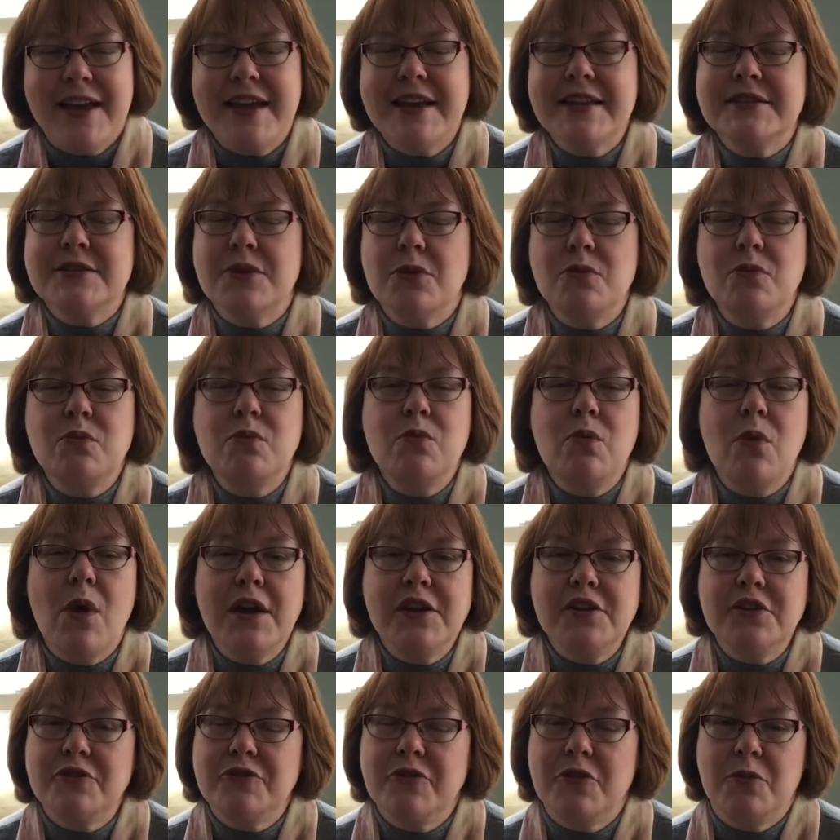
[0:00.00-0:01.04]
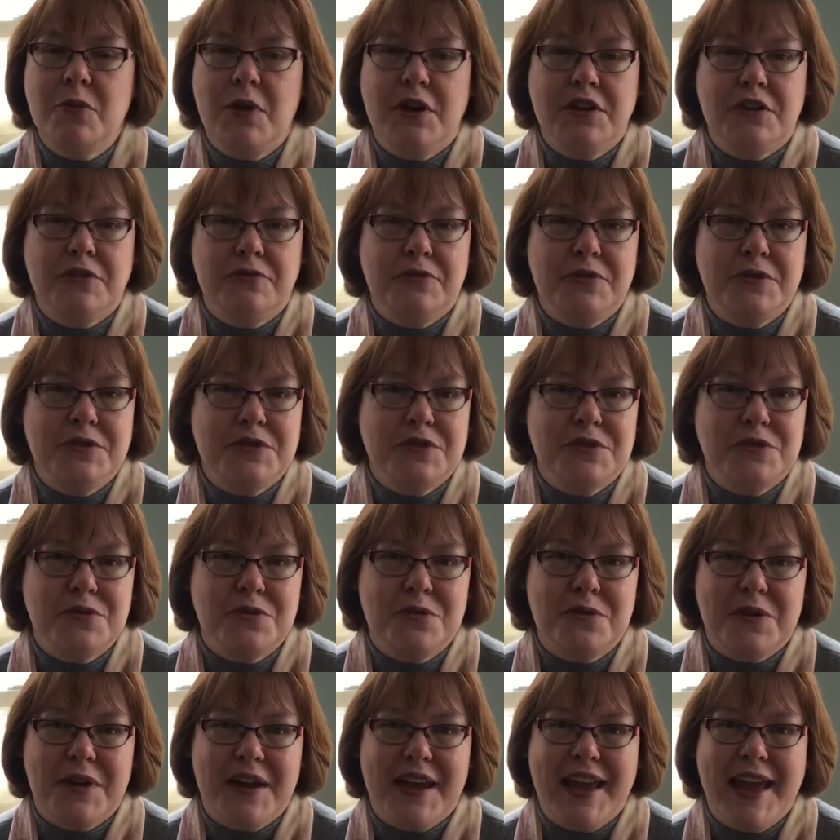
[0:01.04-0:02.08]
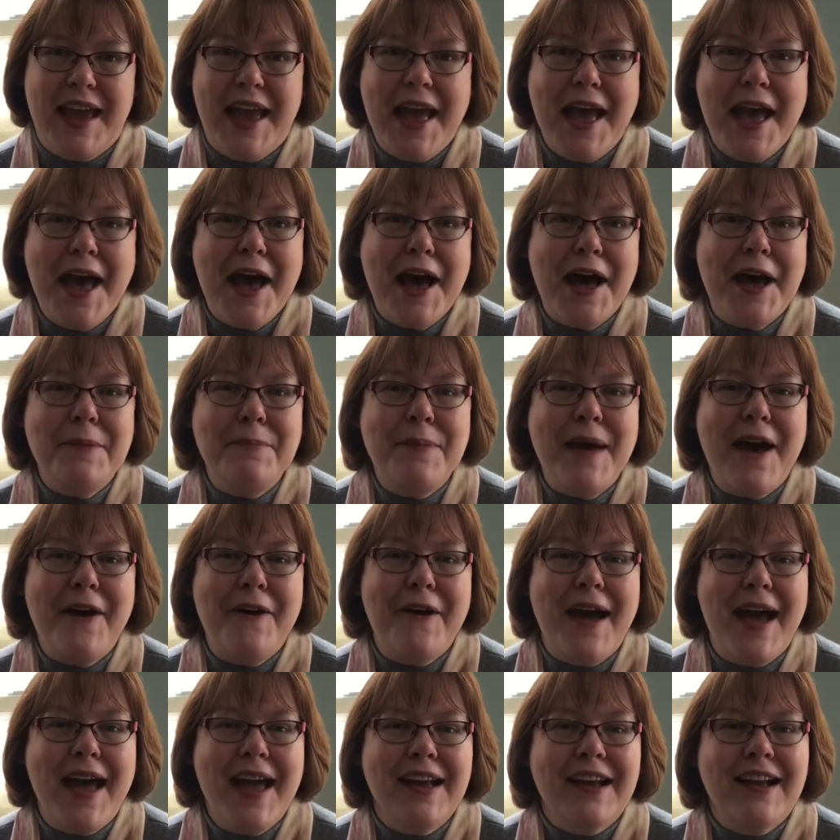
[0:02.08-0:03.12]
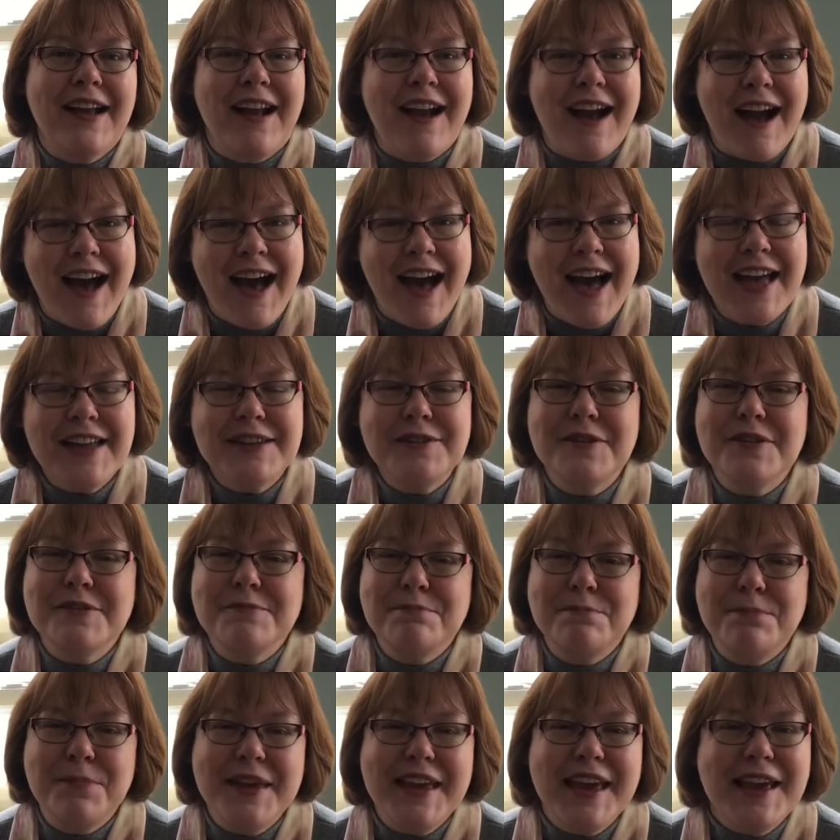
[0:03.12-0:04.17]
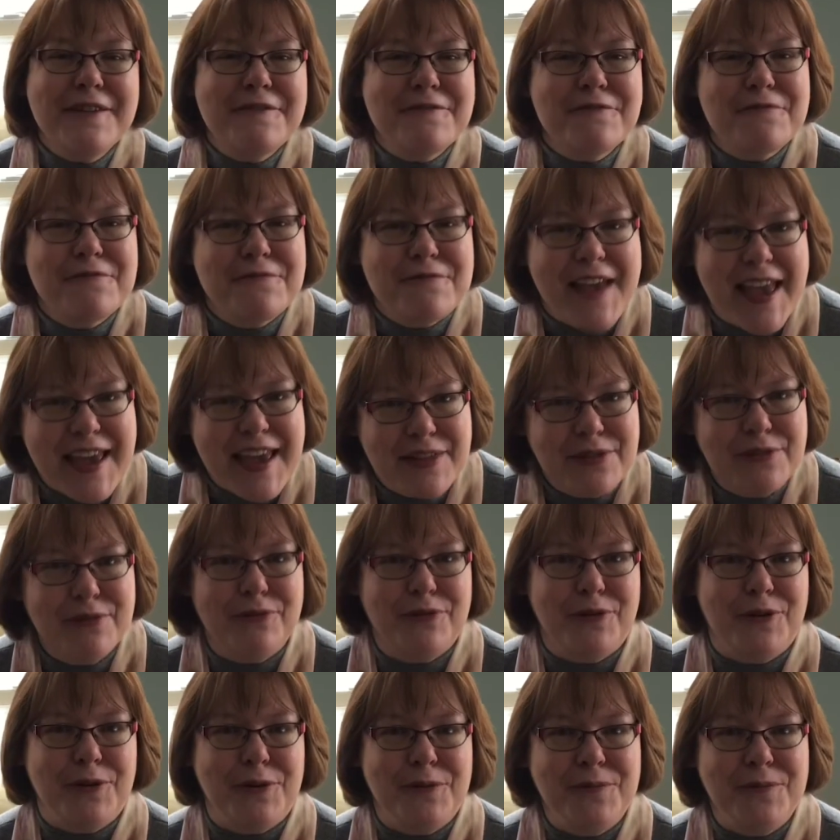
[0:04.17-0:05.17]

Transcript: It's a wonderful, wonderful story about God being faithful,